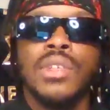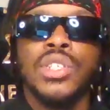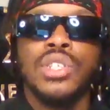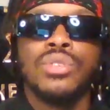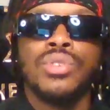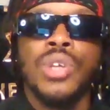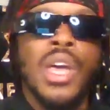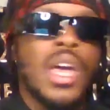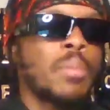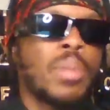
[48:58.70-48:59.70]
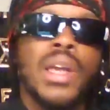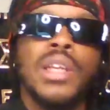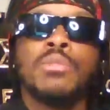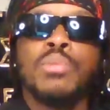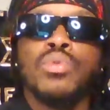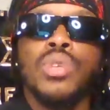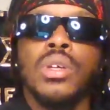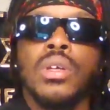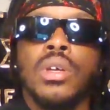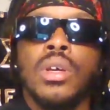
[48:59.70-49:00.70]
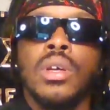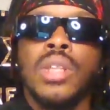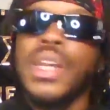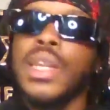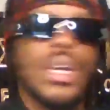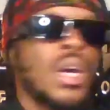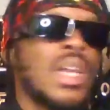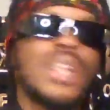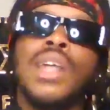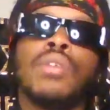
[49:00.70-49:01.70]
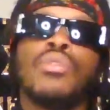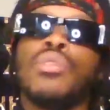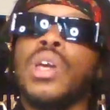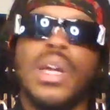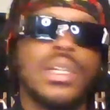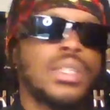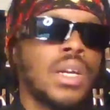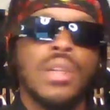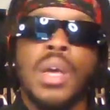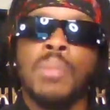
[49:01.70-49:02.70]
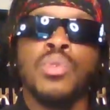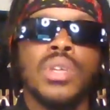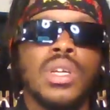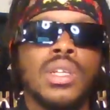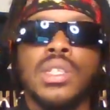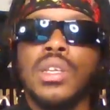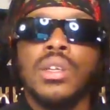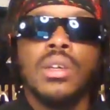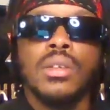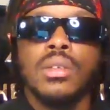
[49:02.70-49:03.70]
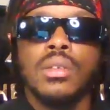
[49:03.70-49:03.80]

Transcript: children and playing this music. That child gonna hear that music in 10 years.